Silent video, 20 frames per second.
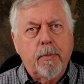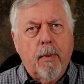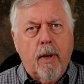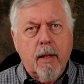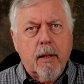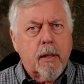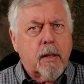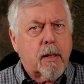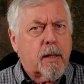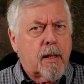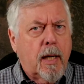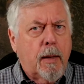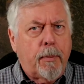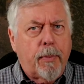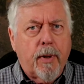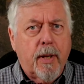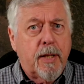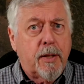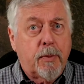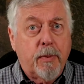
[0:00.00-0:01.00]
modestly
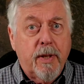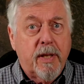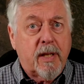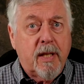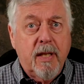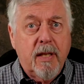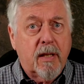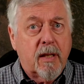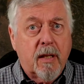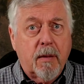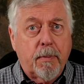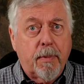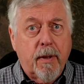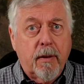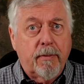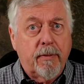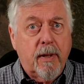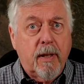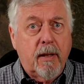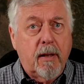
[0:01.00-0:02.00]
priced whiskies that are
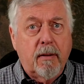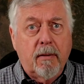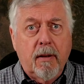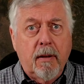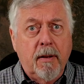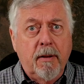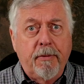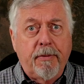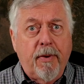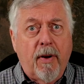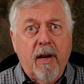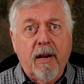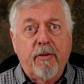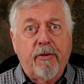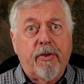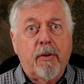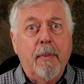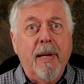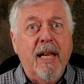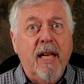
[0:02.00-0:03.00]
perfectly fine
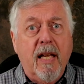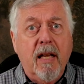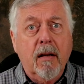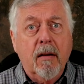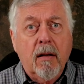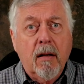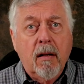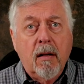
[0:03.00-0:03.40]
for me.